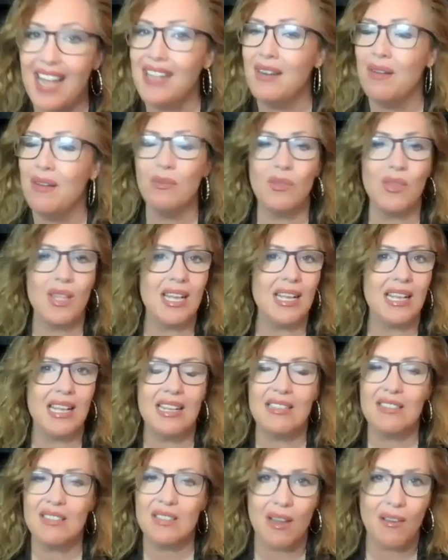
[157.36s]
I don't think
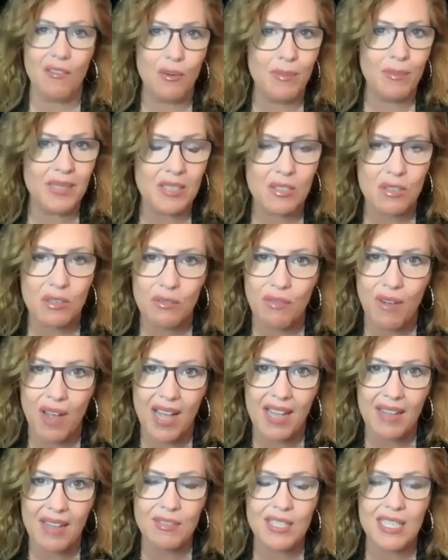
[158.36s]
his government
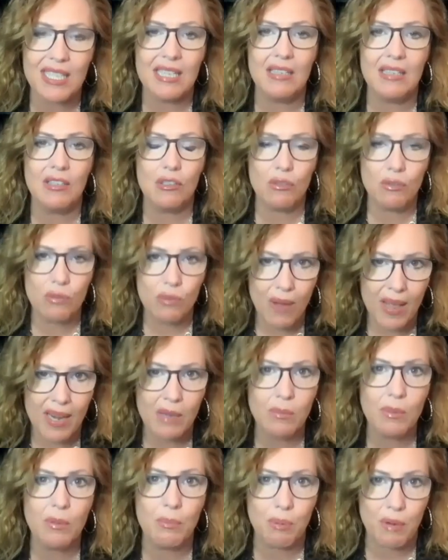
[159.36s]
survives the
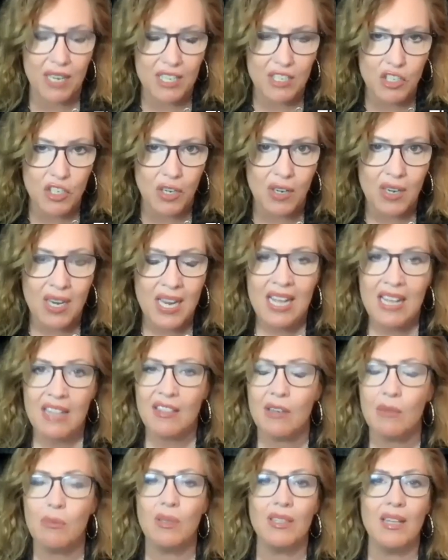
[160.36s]
incredible pressure.
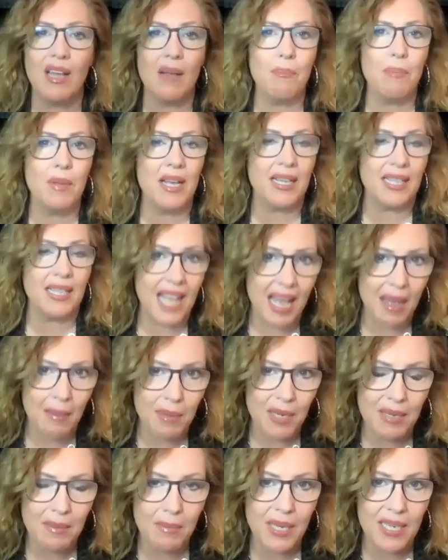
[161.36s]
There will not be a cabinet